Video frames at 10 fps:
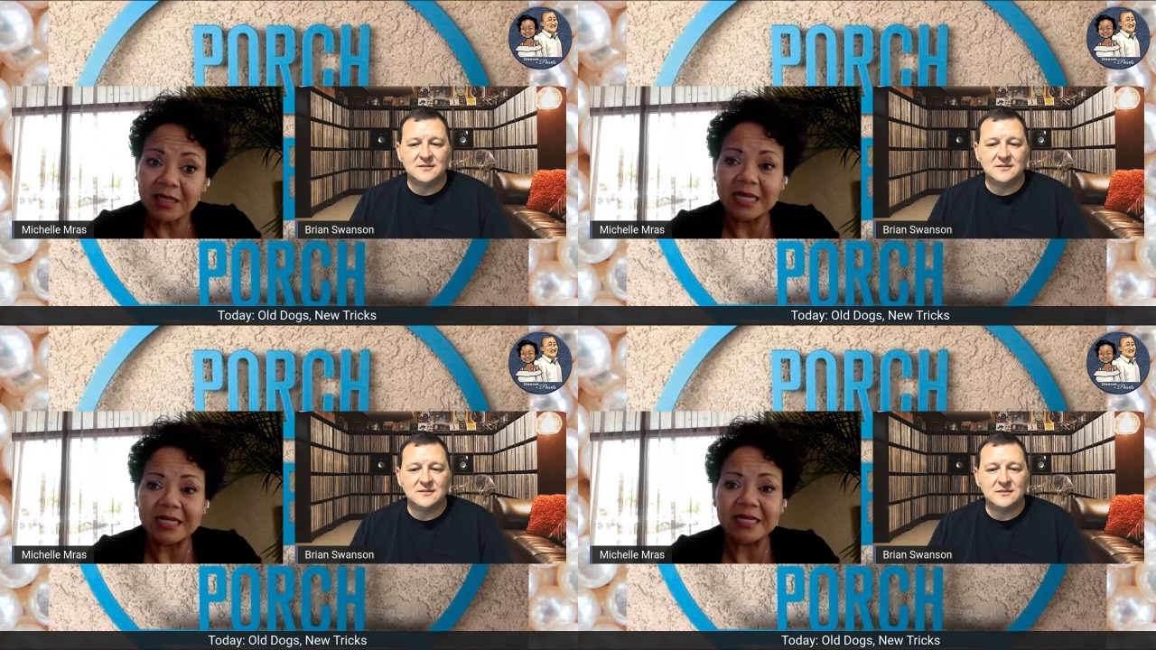
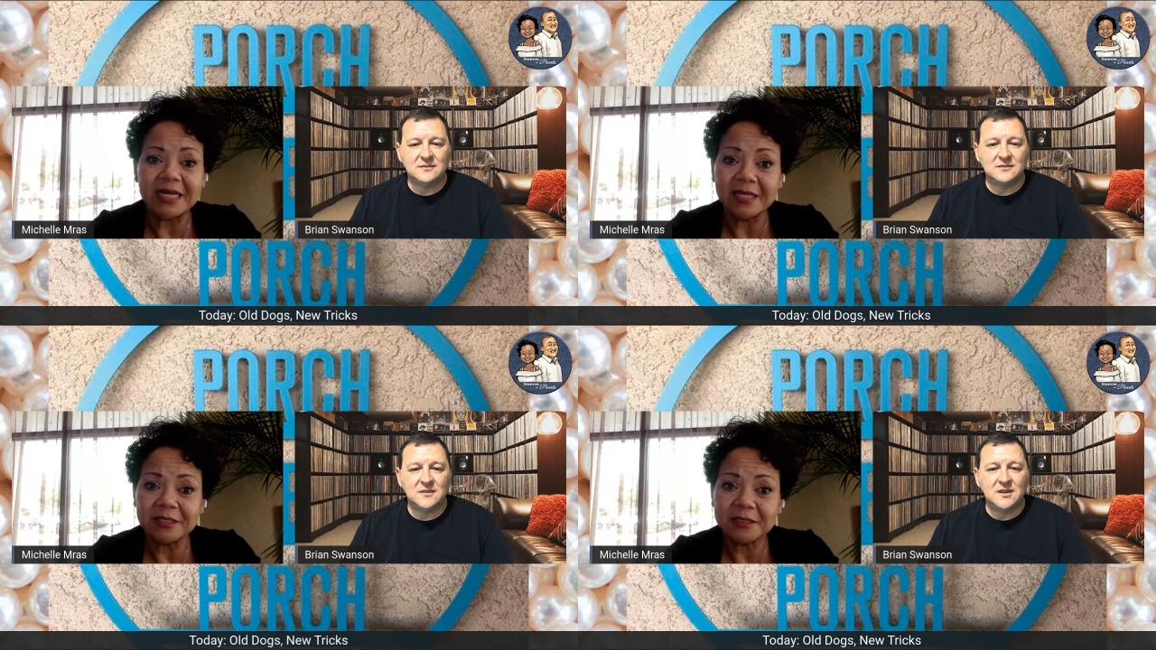Speaker 1: let it
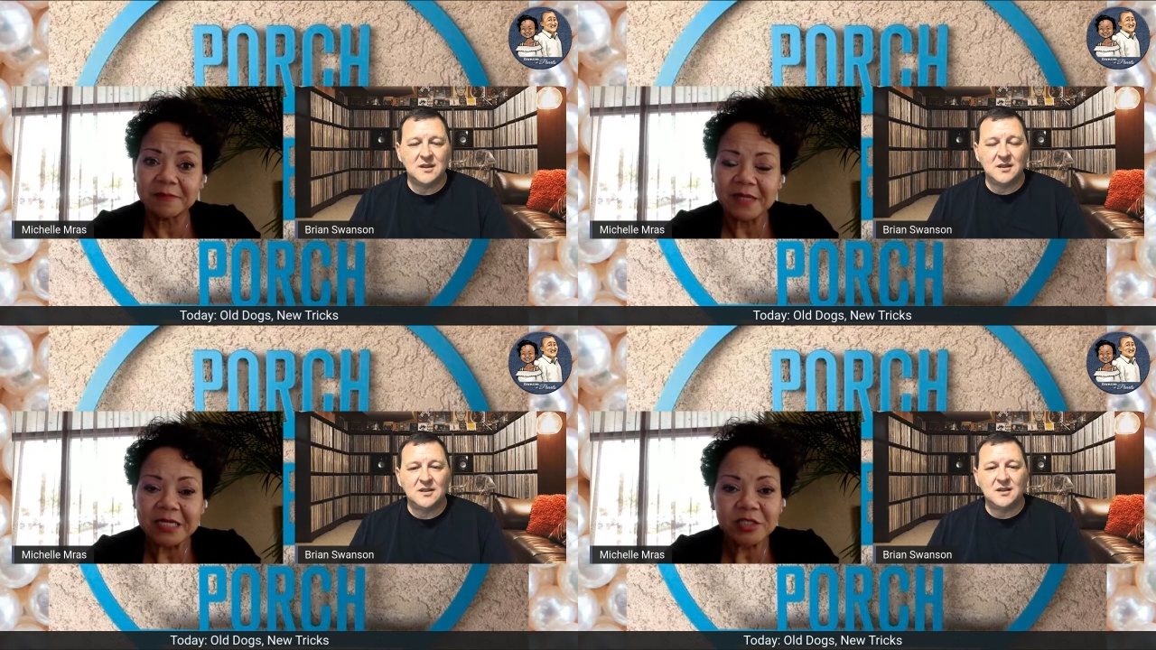end?
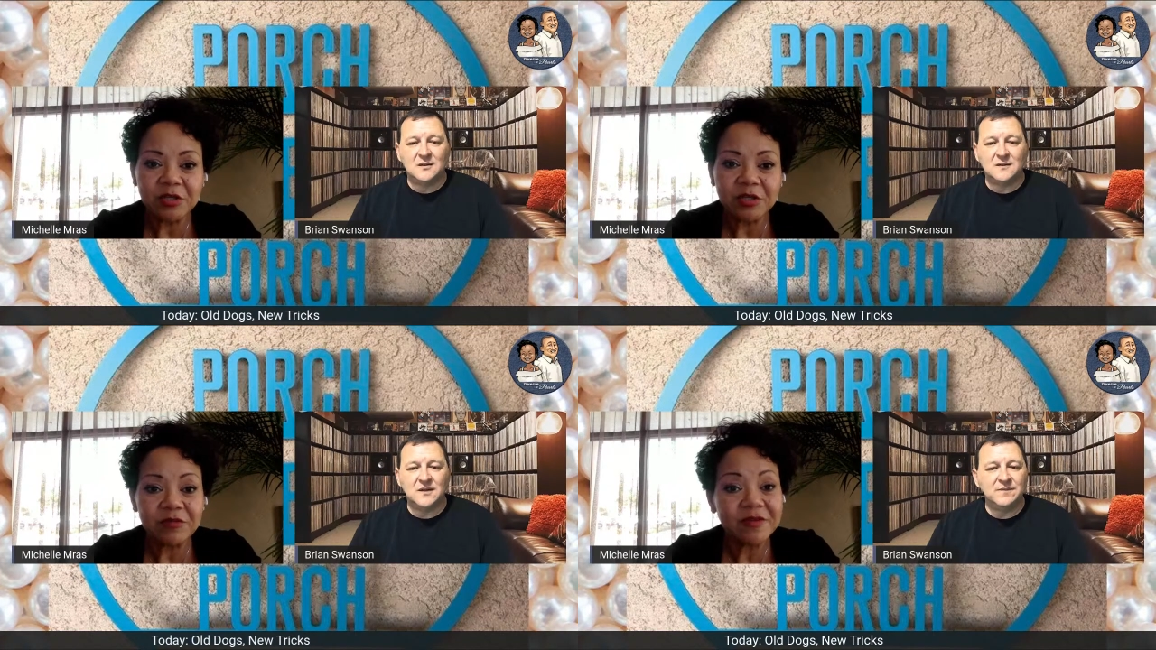
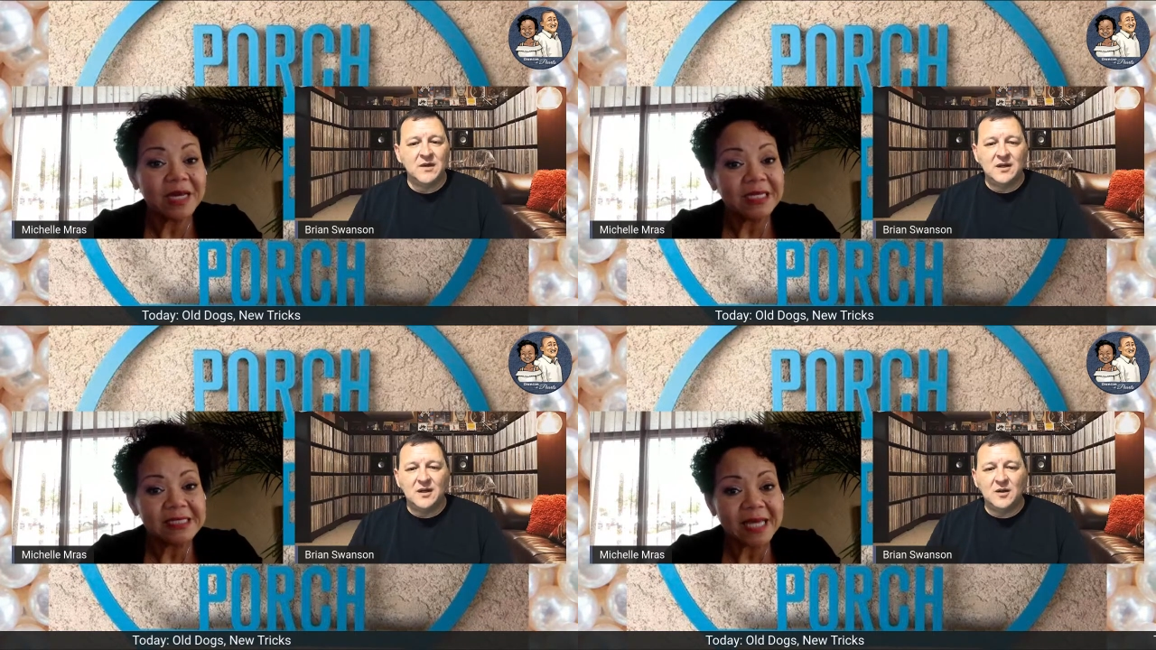you've got
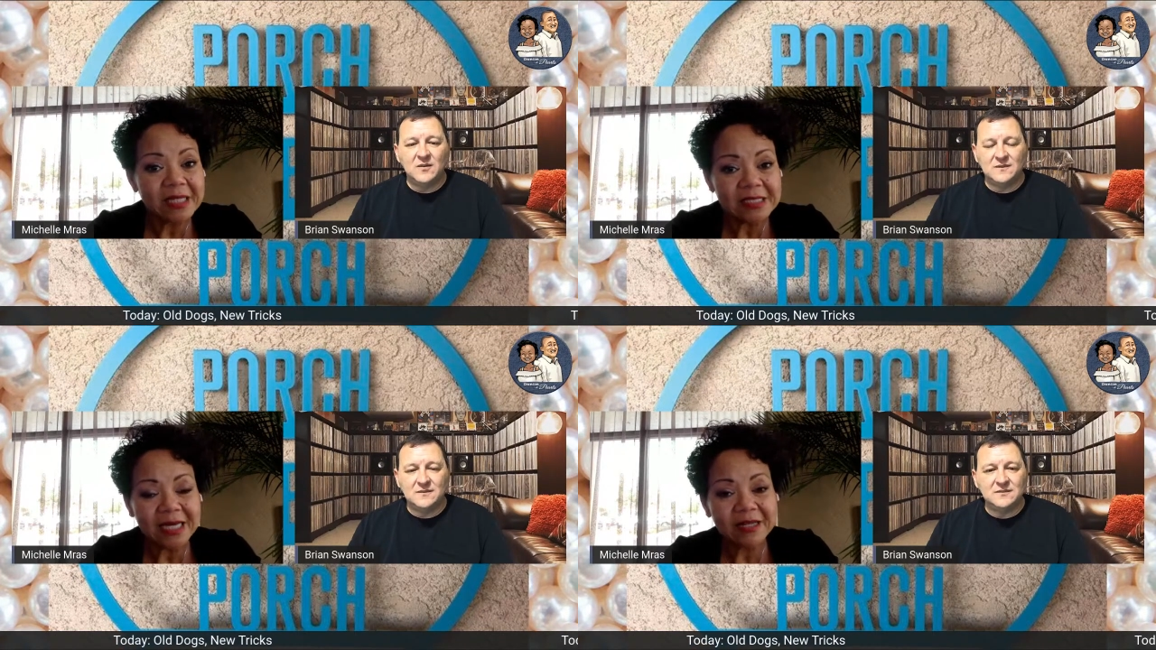to decide
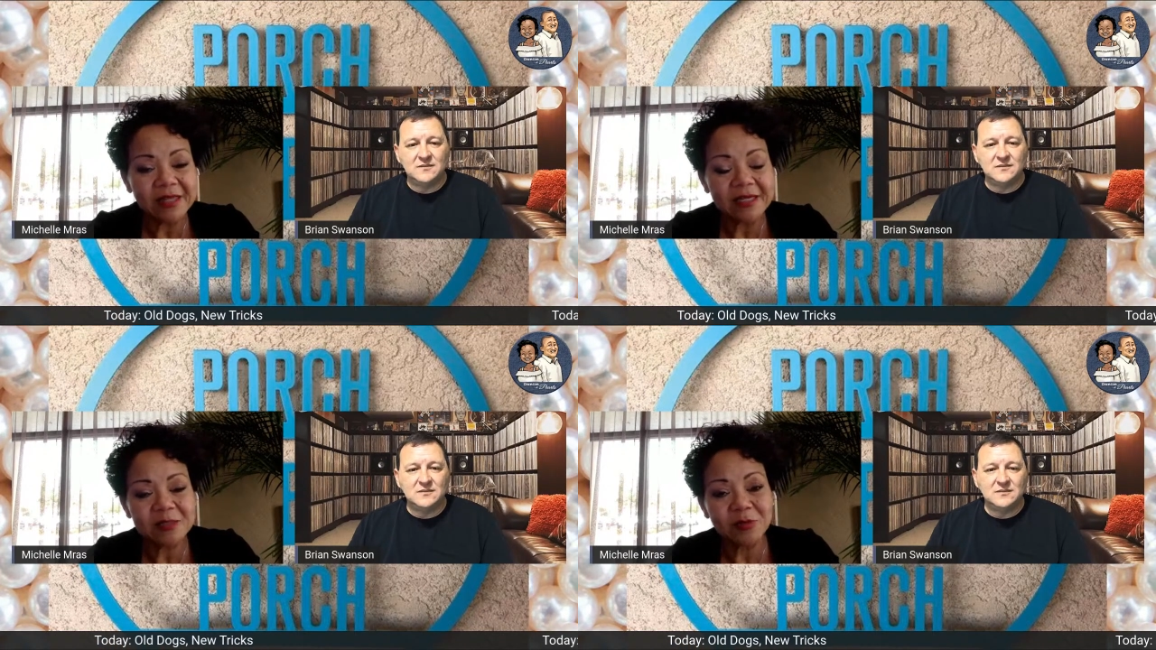these kind
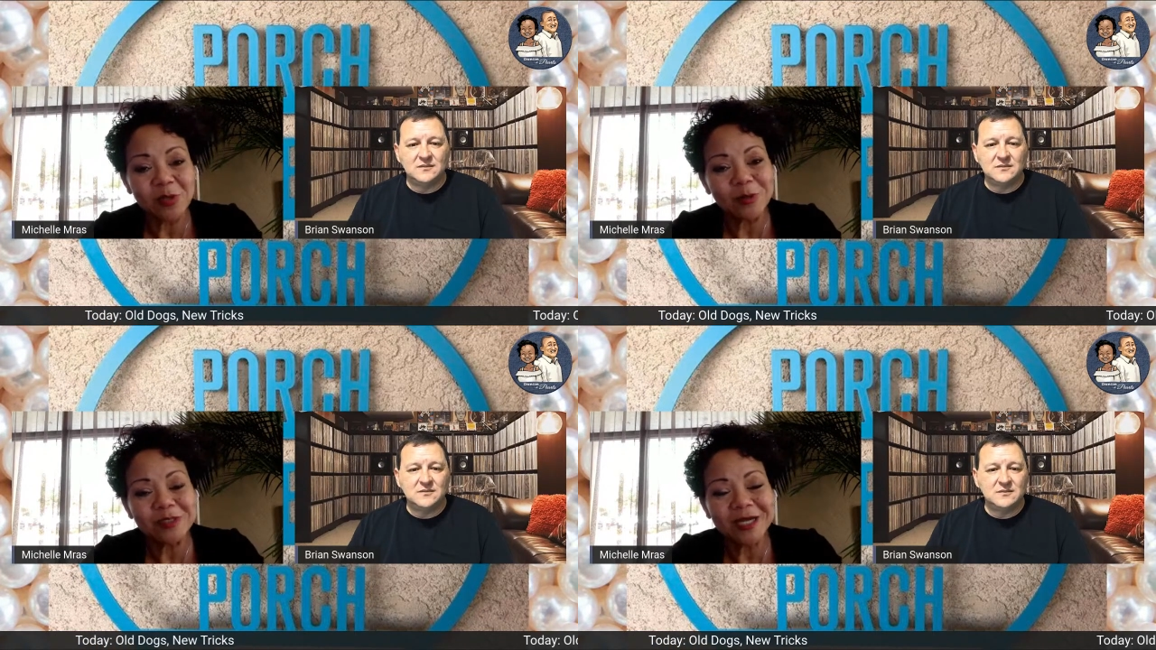of things
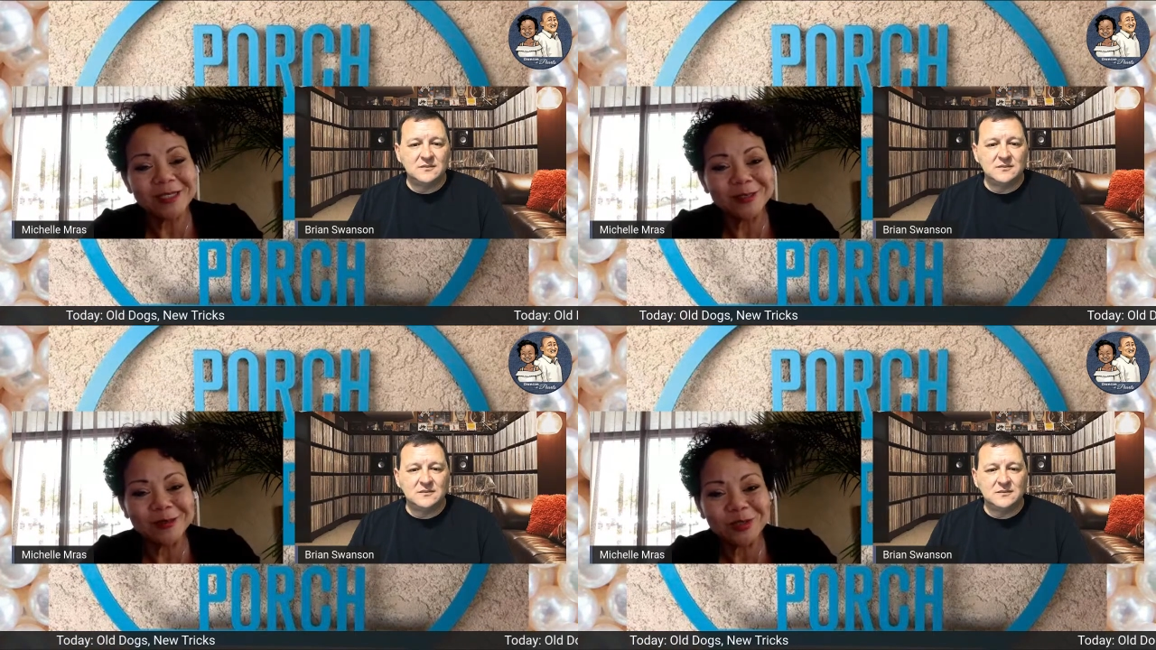with the old
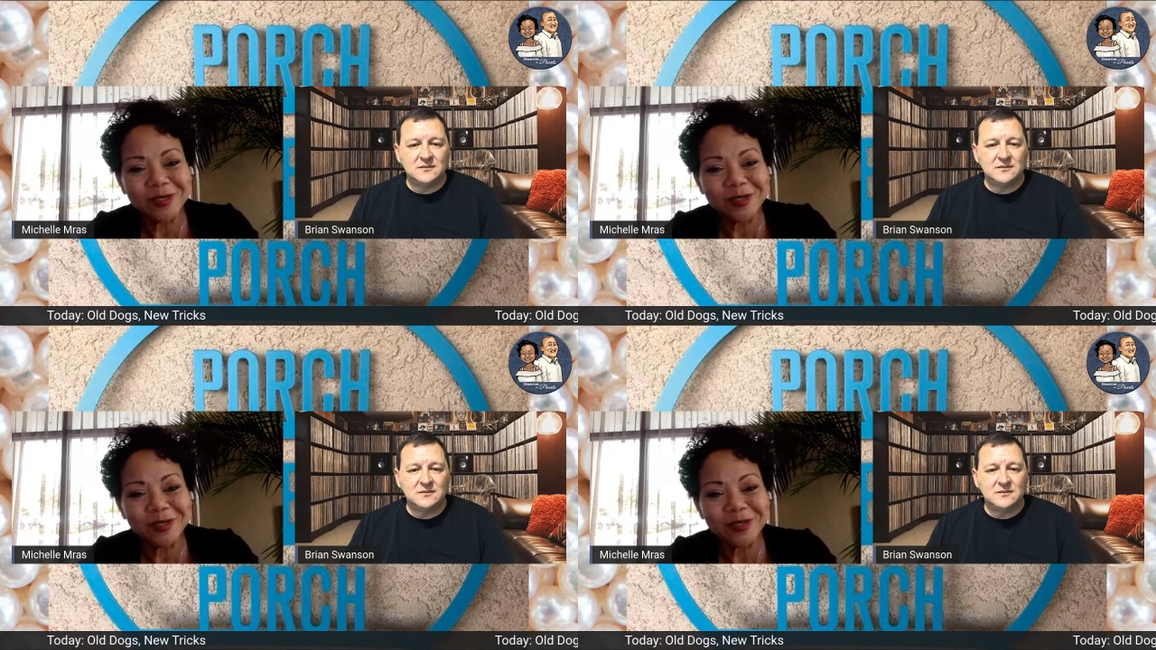dog new